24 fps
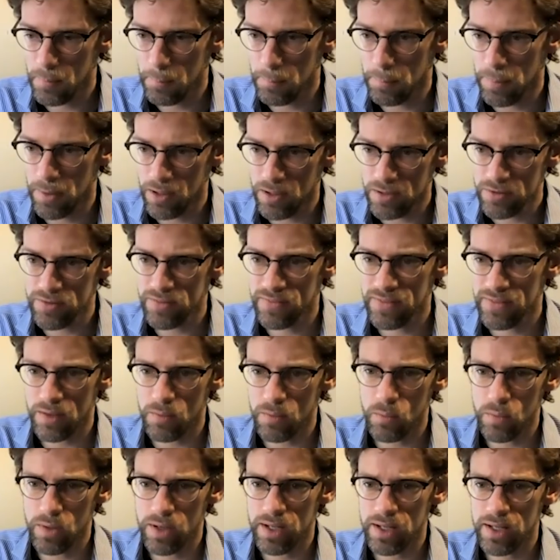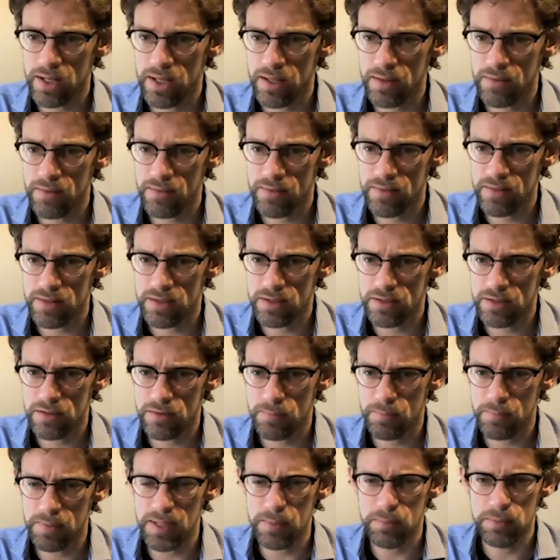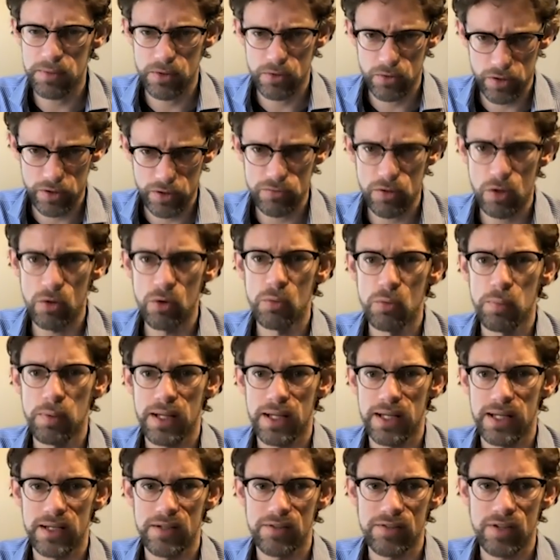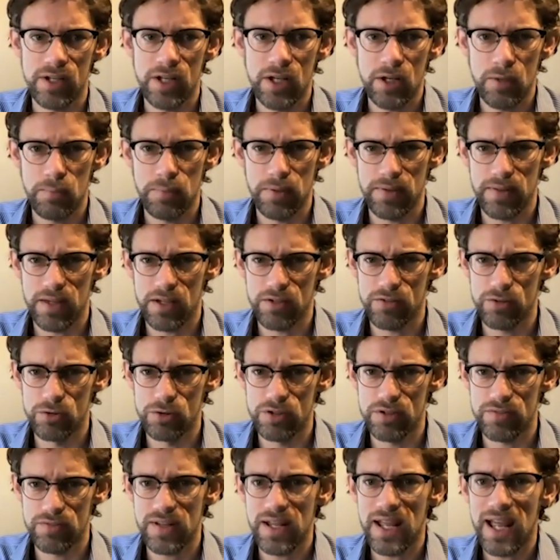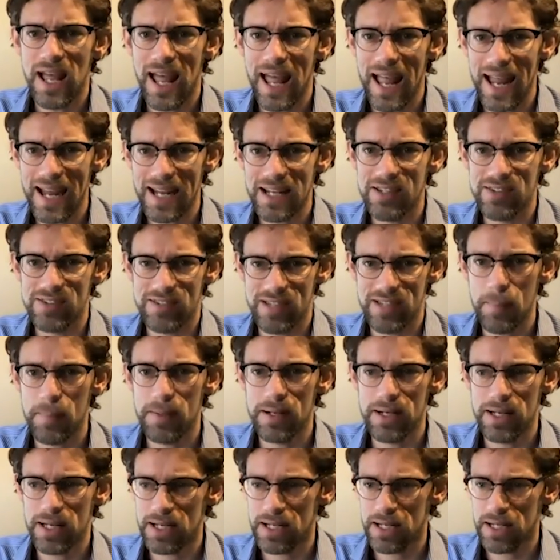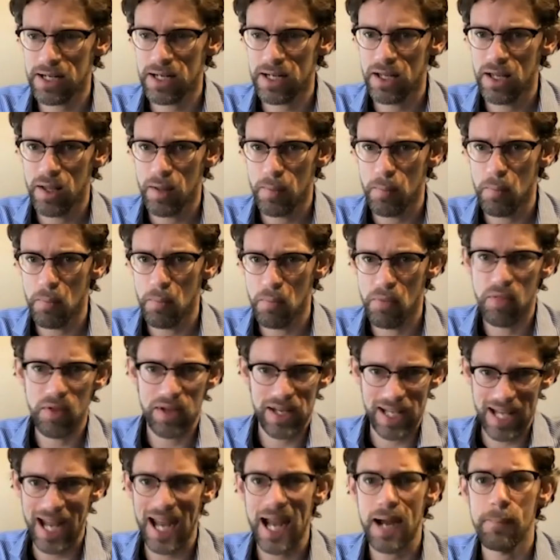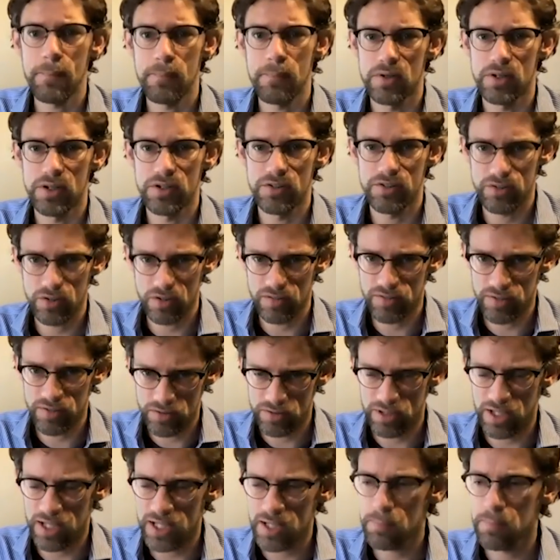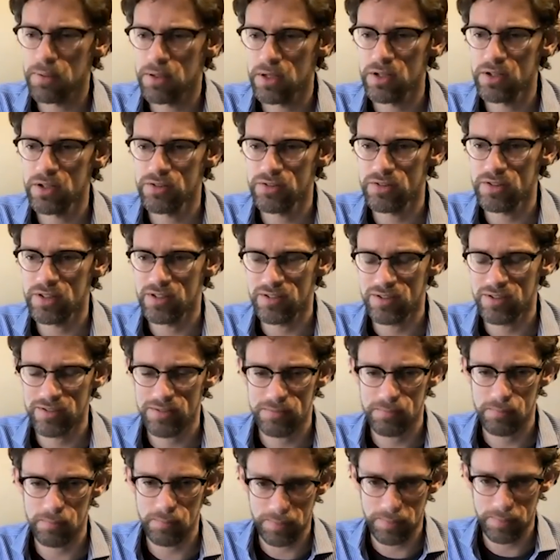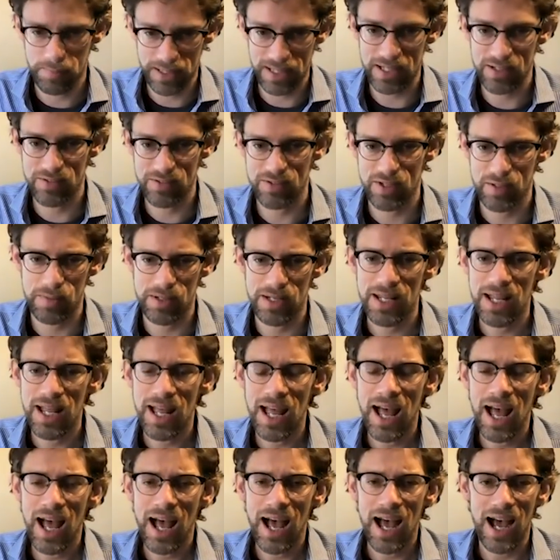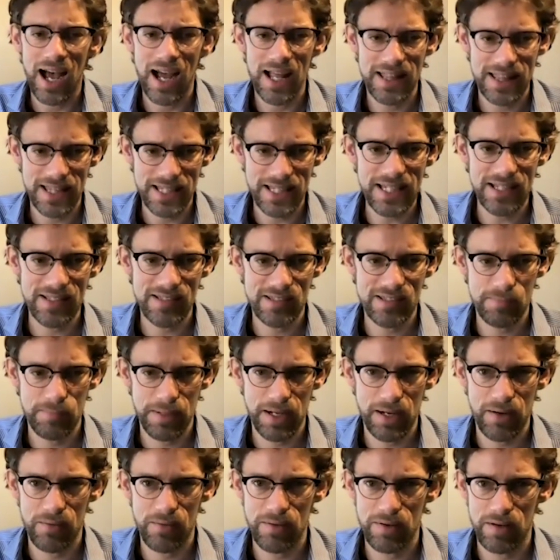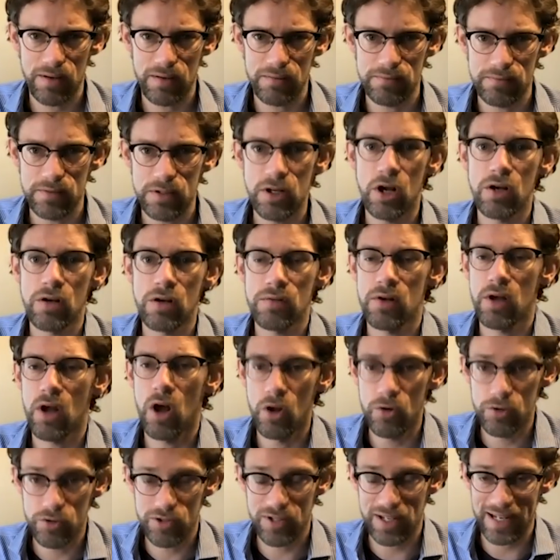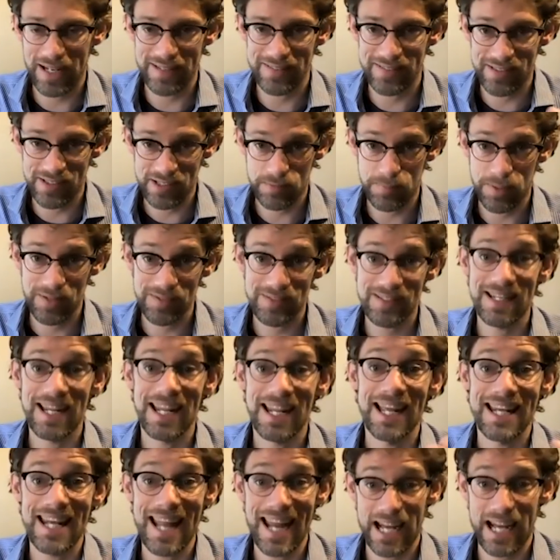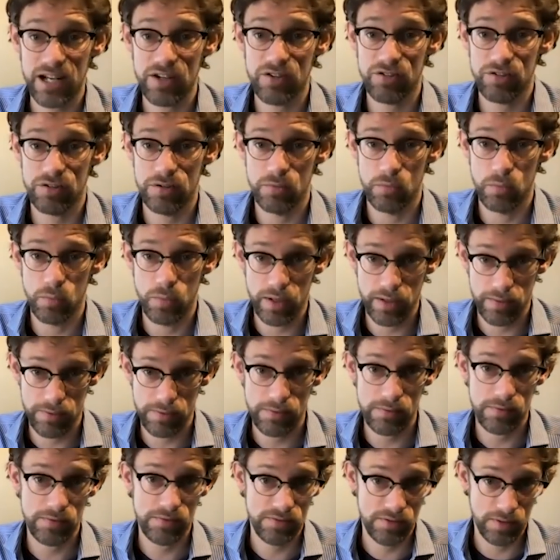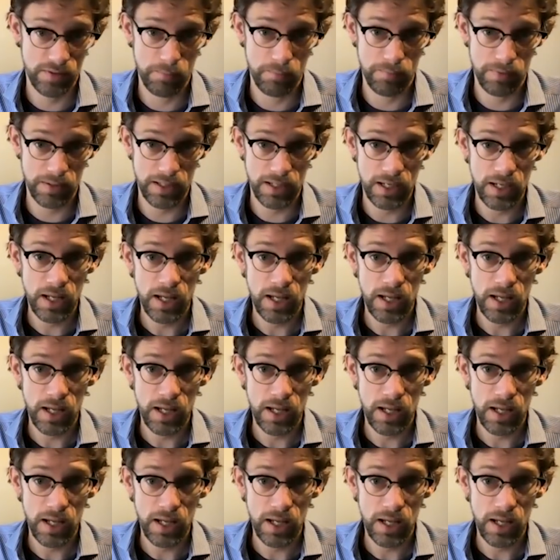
part of that, where the people are doing role plays, but they're sort of examining the camera, so it feels like the person is being examined. I think it's about contact. It's about a connection with somebody.